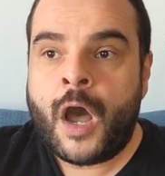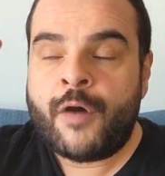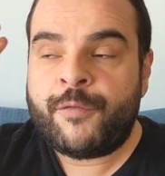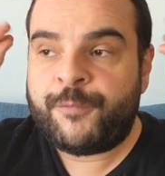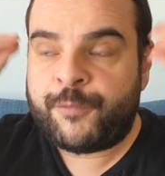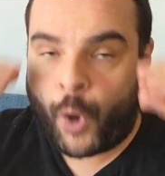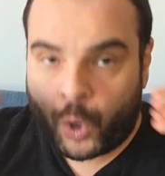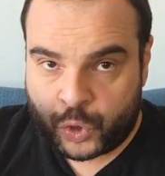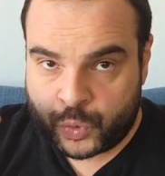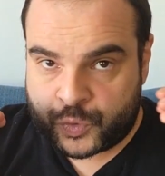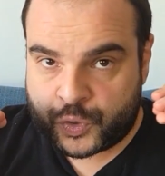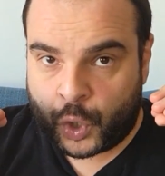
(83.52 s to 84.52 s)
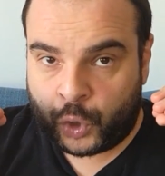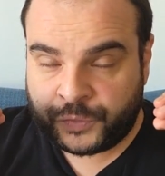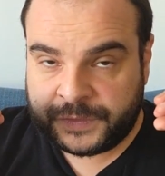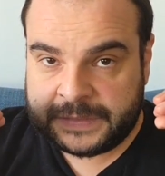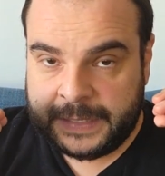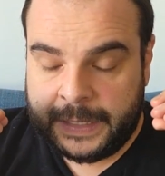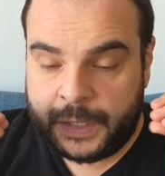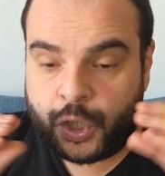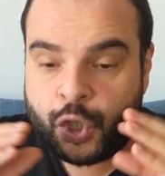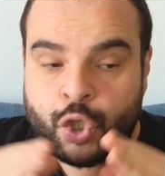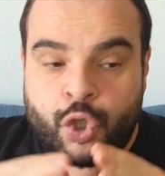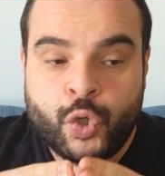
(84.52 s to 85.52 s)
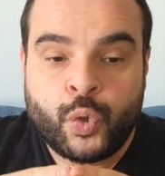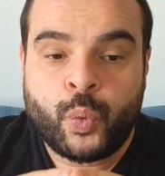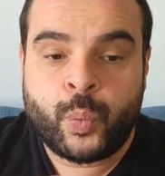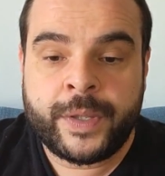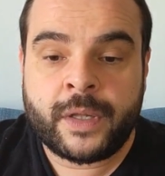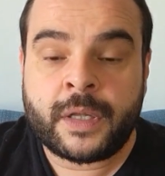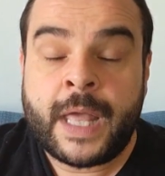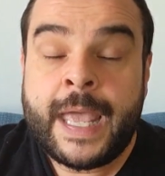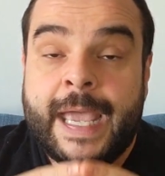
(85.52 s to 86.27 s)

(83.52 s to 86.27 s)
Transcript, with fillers: focus on things. You will,